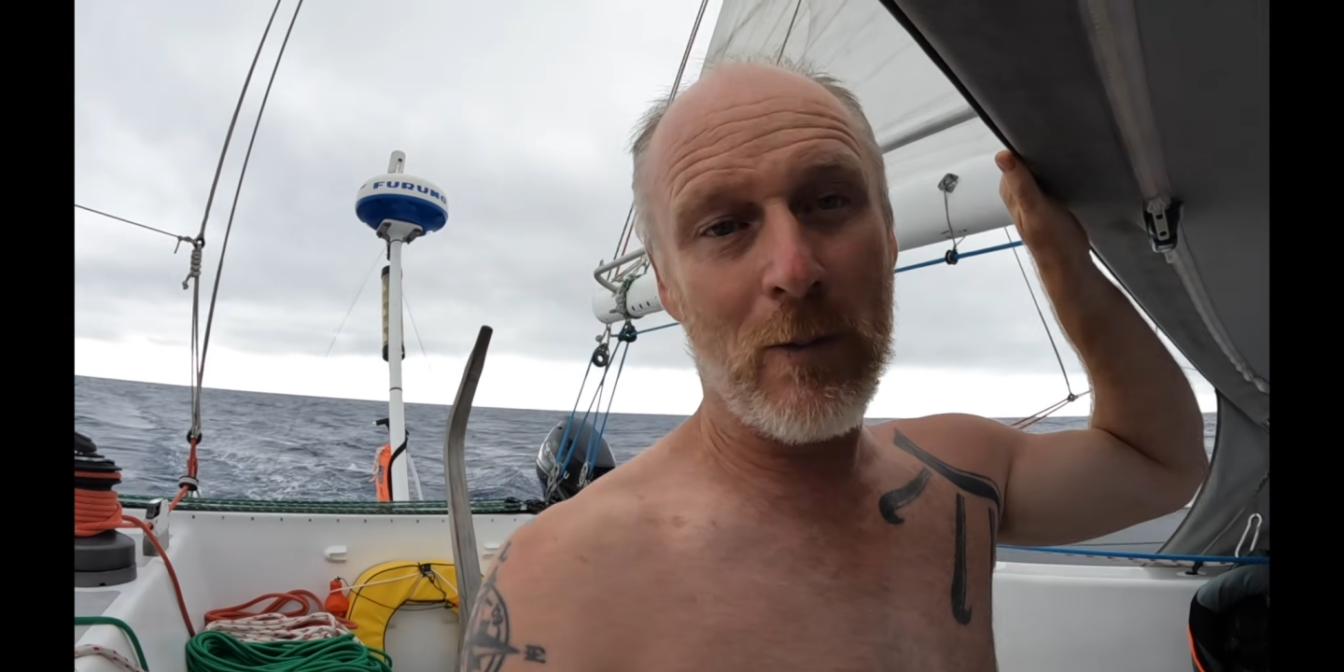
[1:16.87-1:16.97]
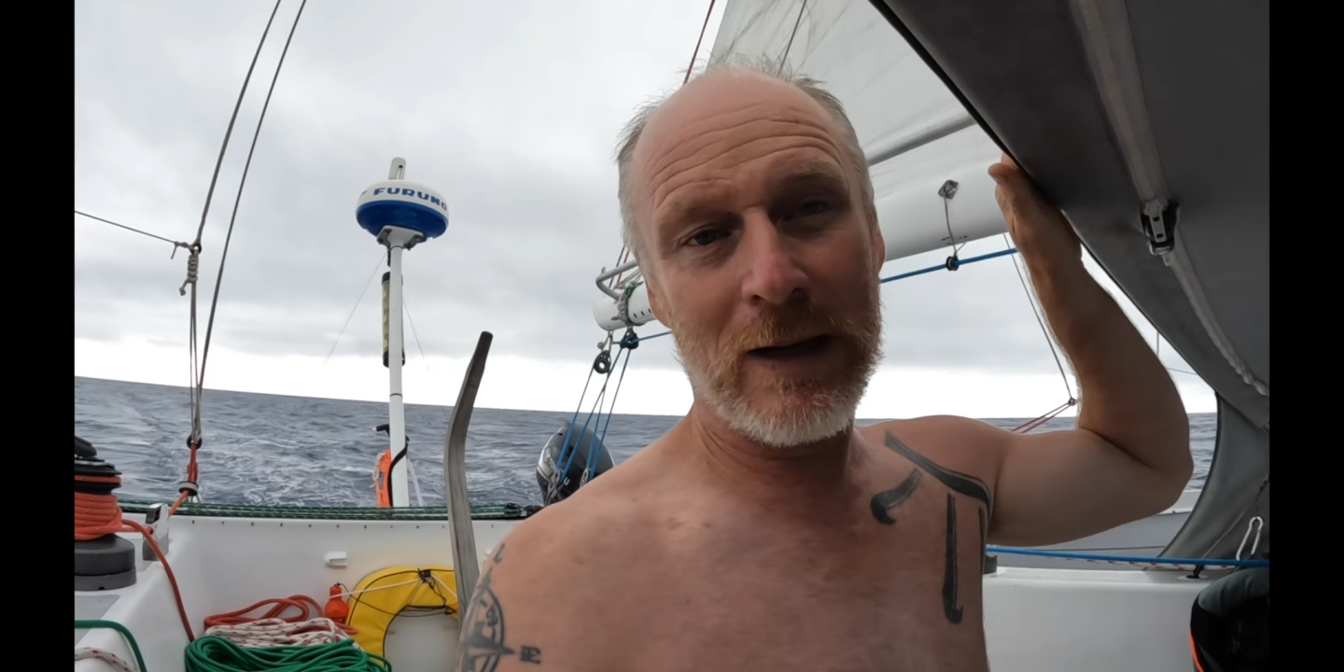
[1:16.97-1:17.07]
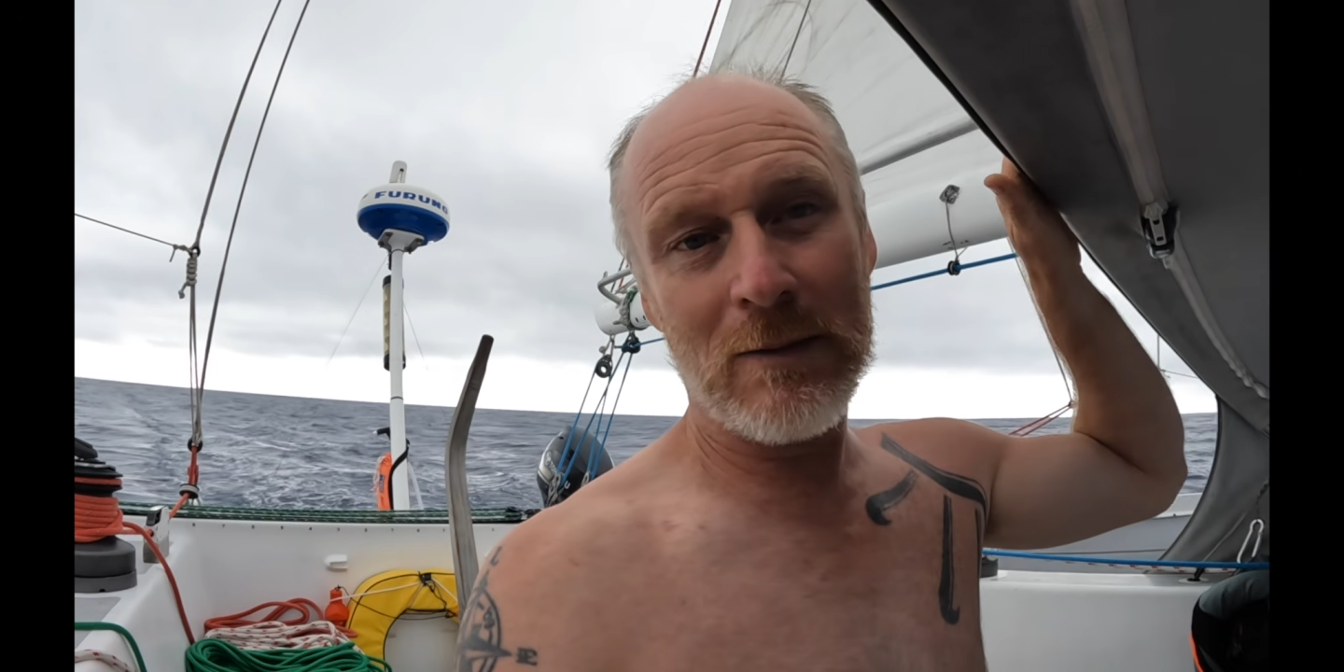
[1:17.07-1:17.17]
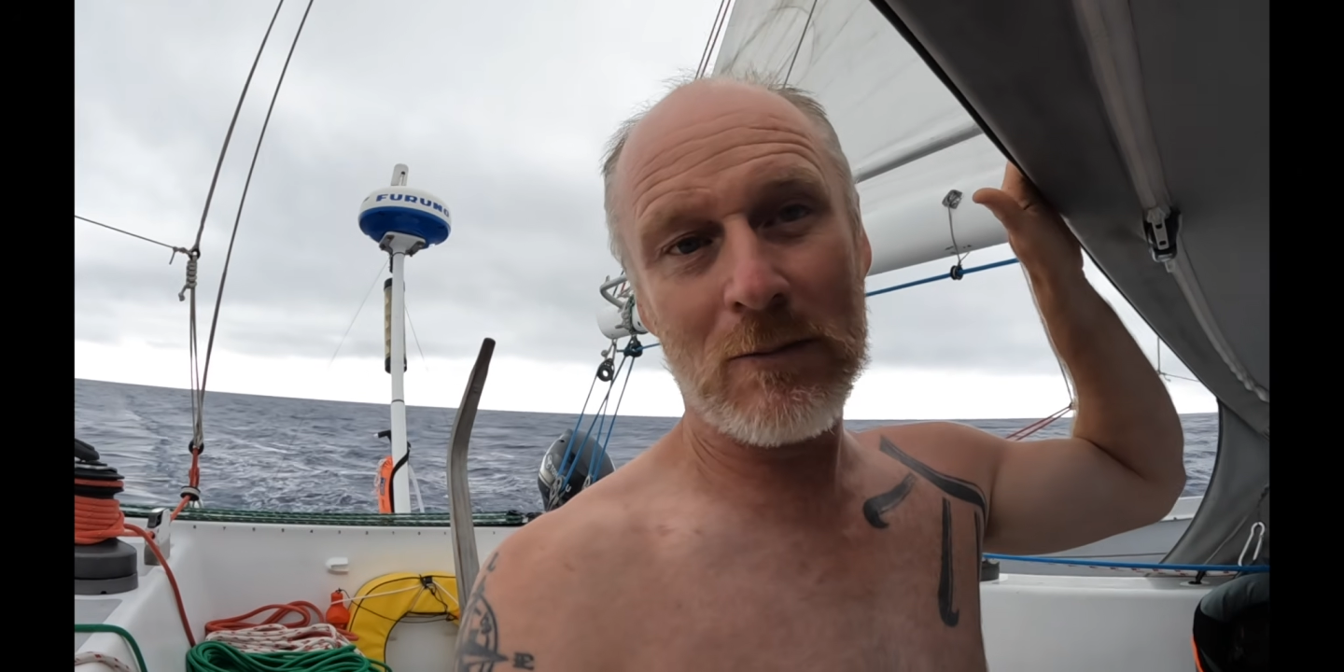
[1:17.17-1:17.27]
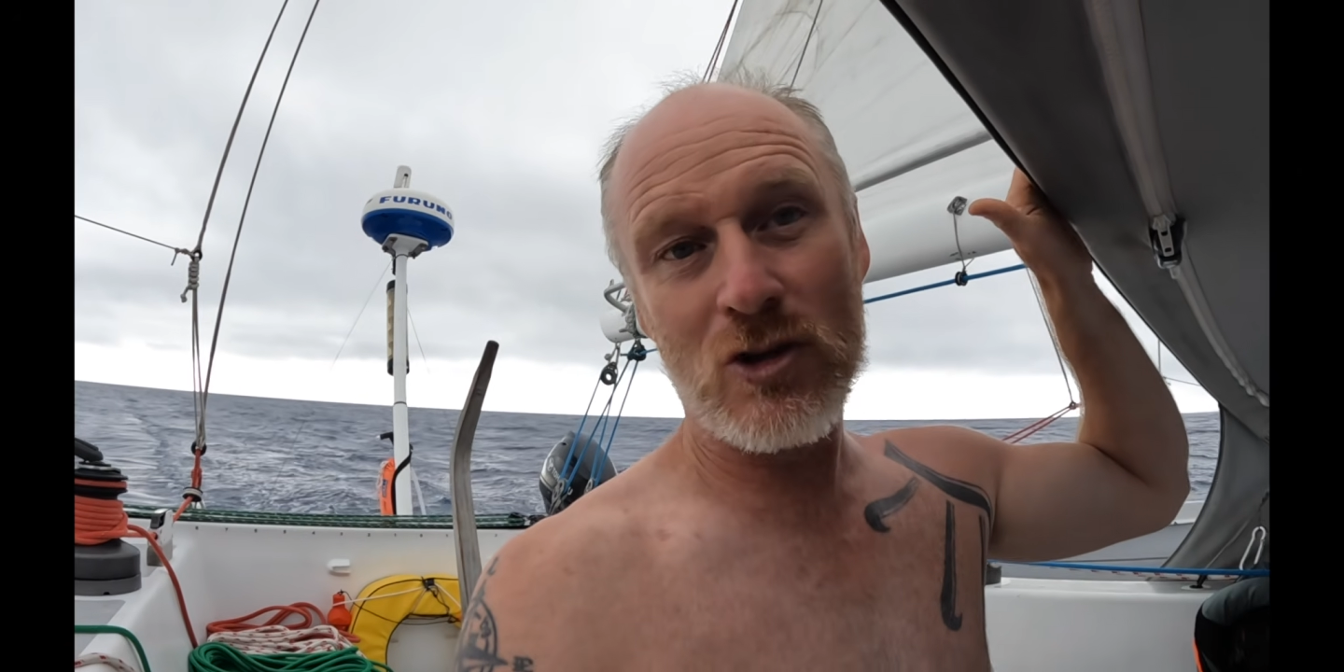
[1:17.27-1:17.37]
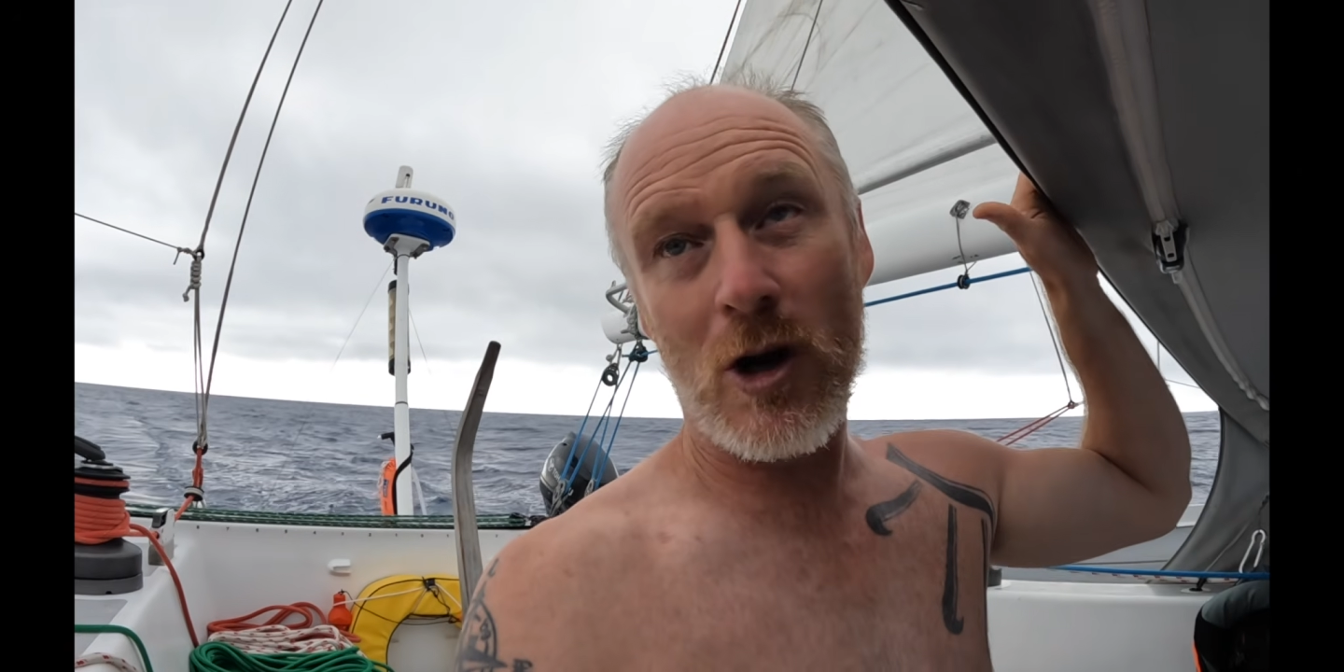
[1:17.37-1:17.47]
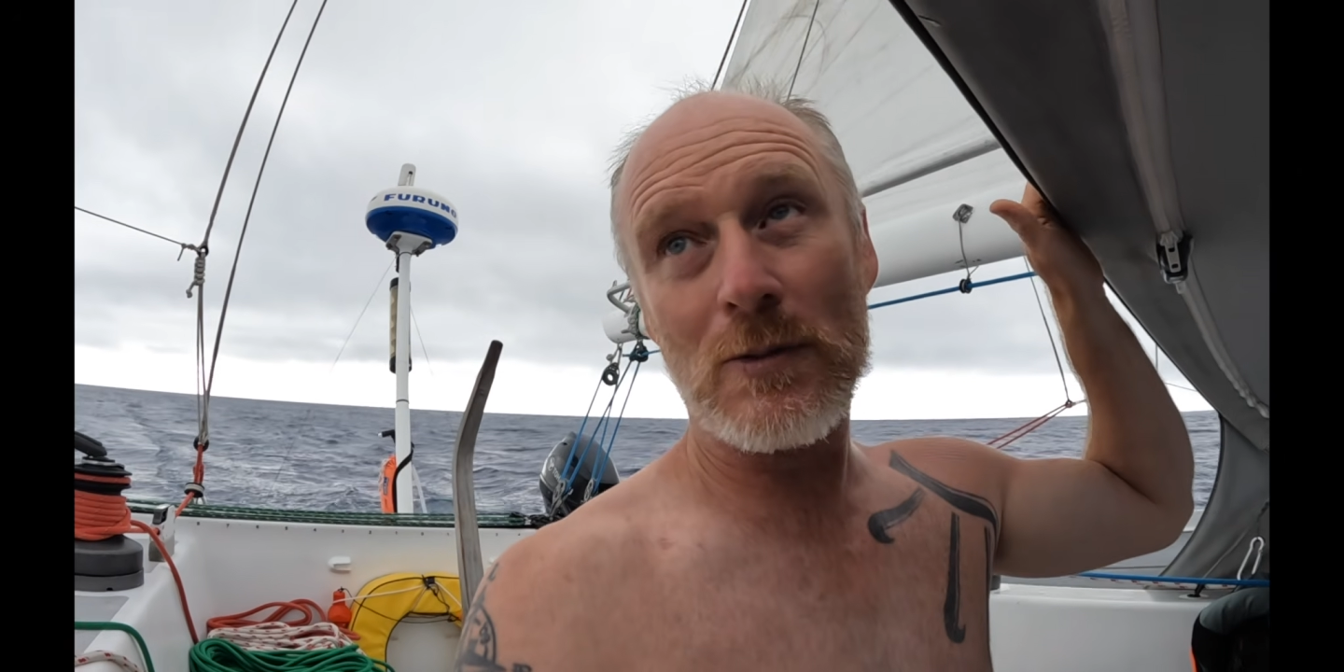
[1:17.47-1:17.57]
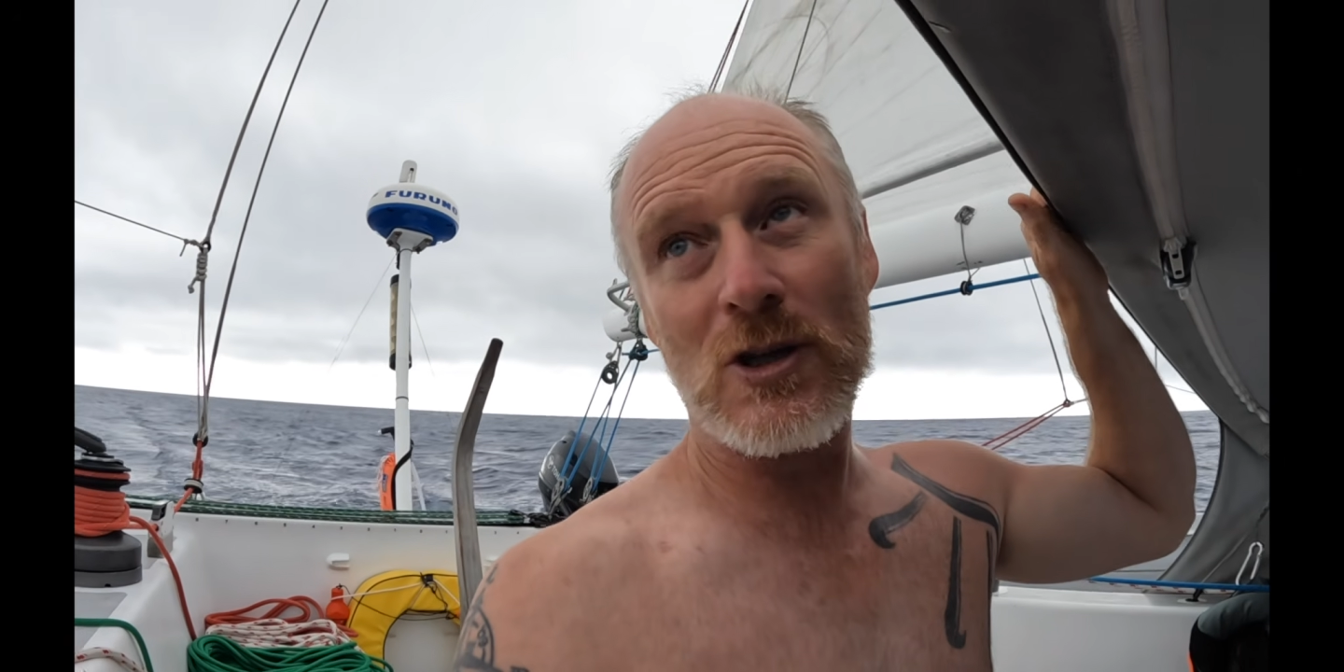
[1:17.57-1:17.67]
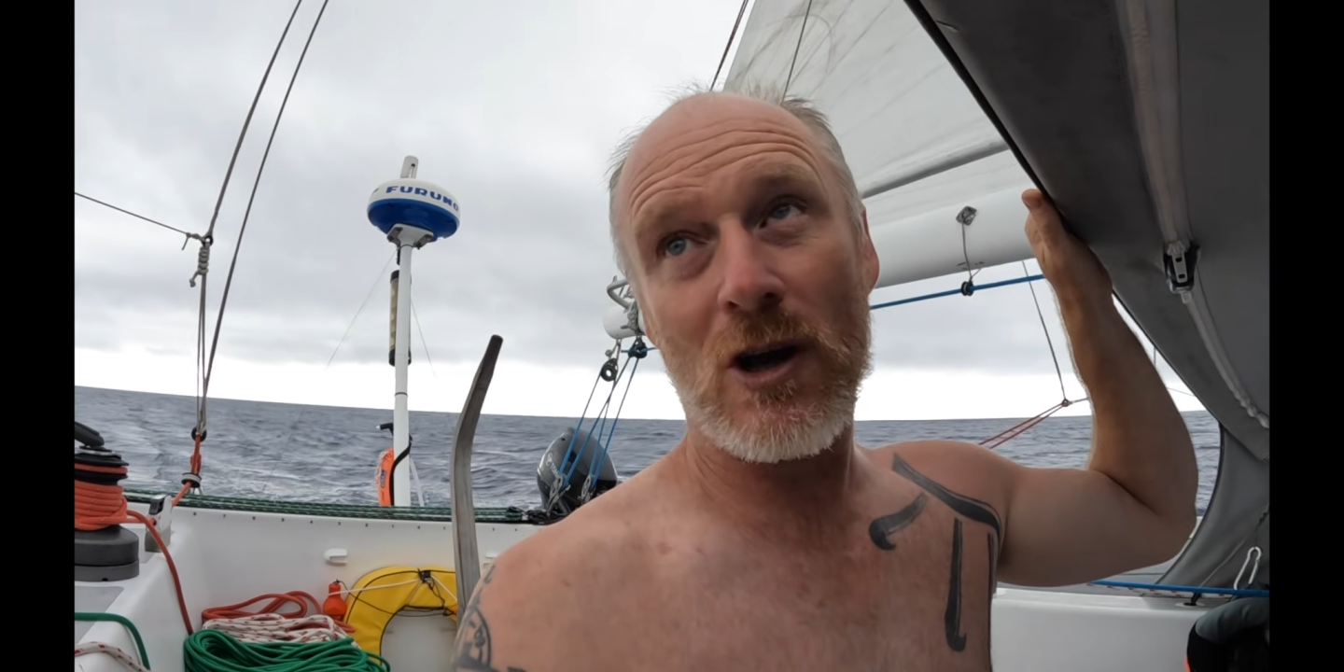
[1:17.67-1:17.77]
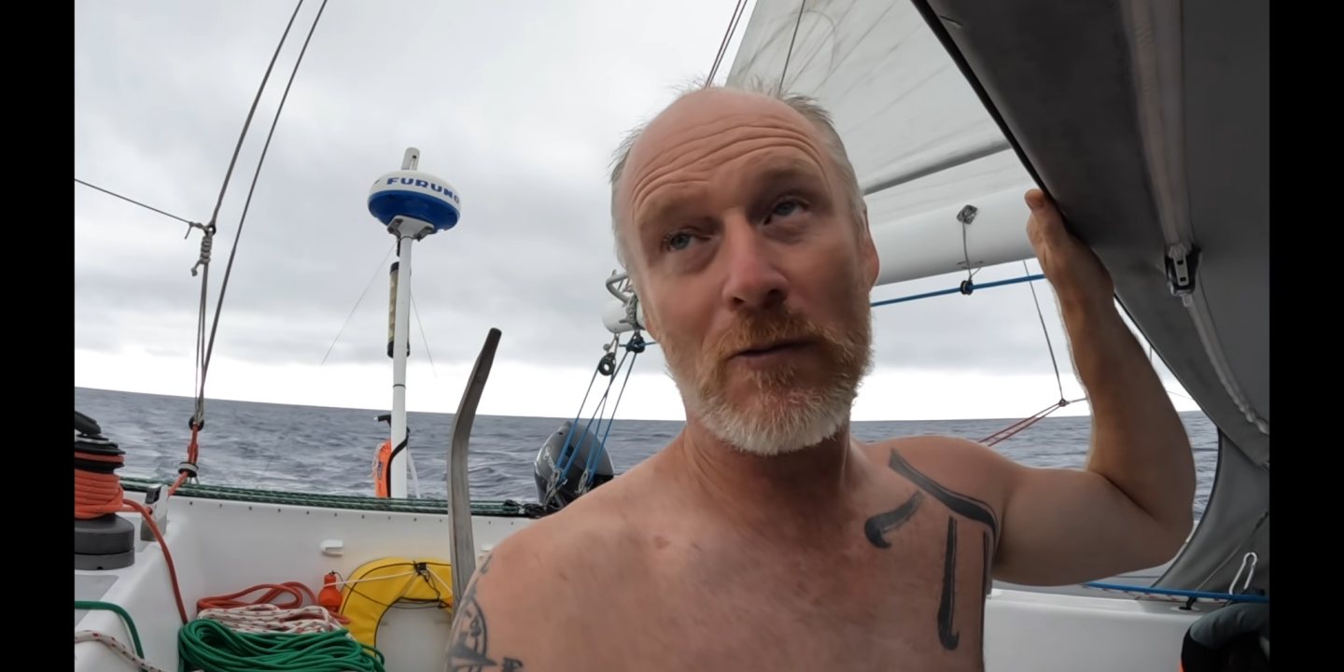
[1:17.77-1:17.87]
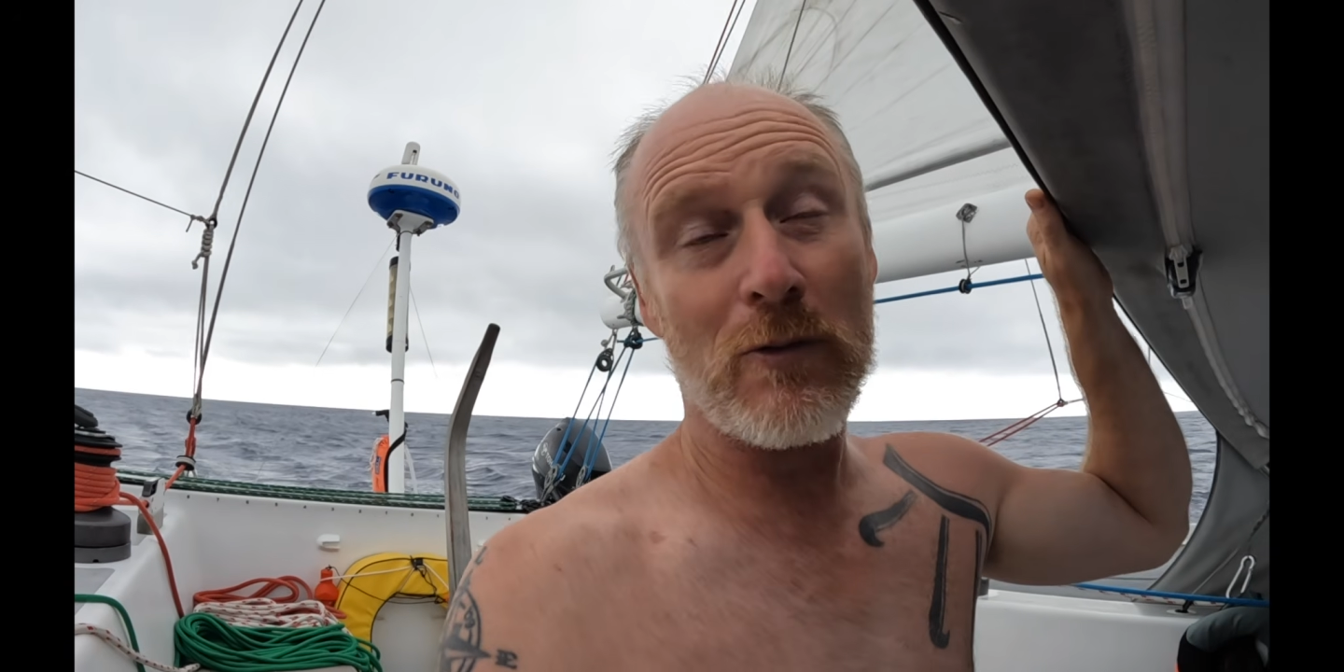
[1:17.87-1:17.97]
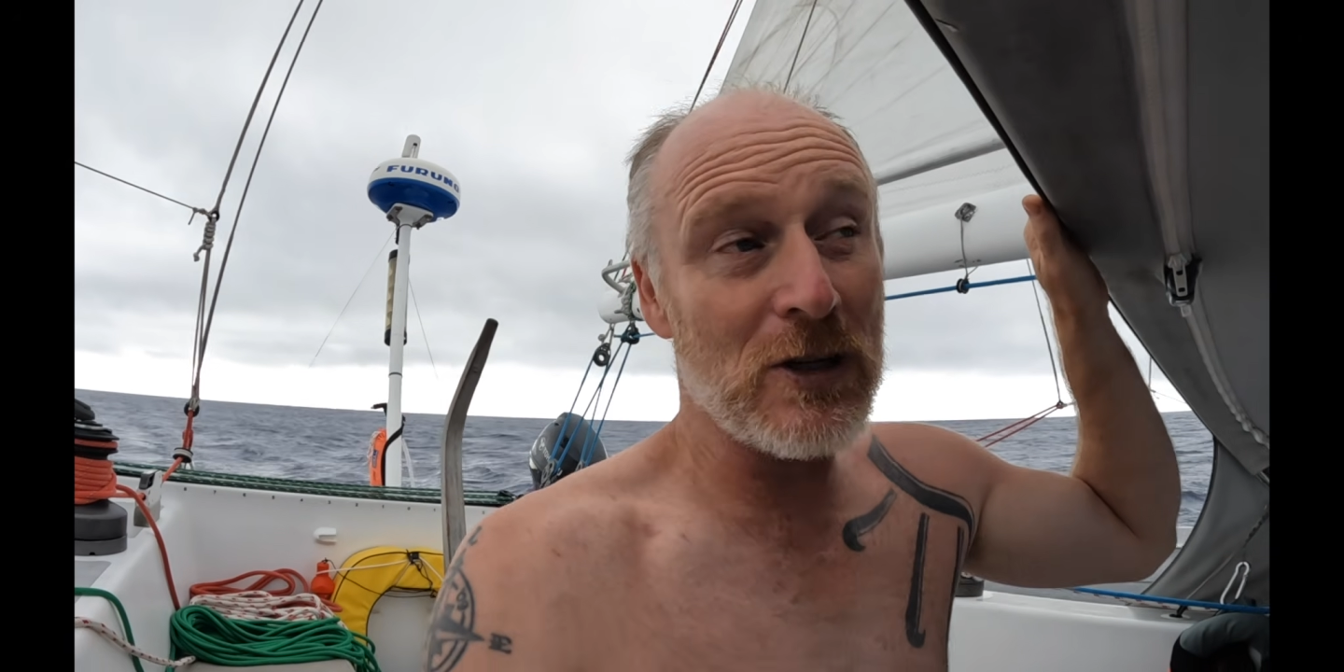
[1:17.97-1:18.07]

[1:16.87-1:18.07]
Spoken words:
wind drops off?